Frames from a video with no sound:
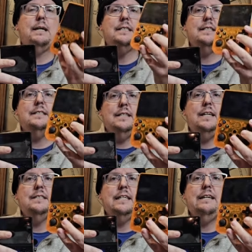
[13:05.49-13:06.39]
because this
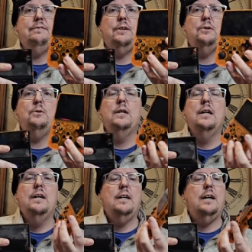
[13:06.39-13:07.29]
does give you
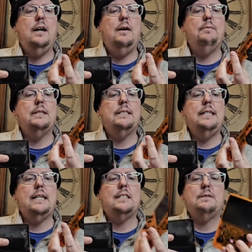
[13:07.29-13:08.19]
the
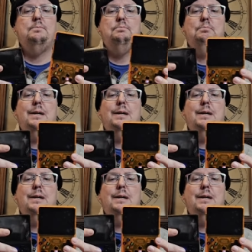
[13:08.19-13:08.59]
sticks.